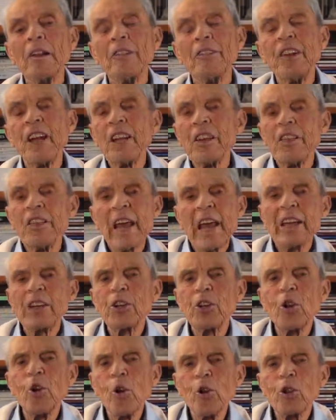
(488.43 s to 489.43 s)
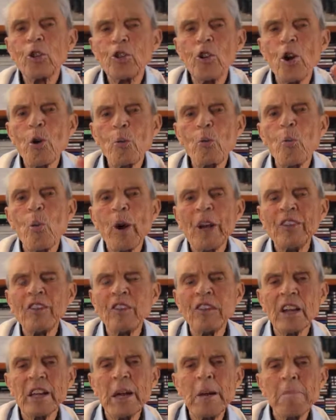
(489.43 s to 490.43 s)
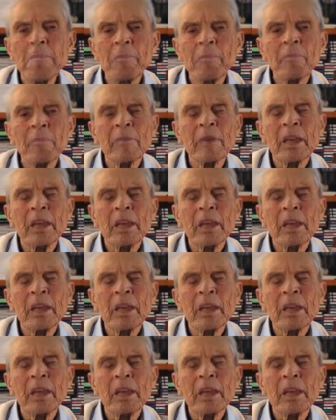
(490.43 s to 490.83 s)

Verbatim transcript: said that dog, John Wesley,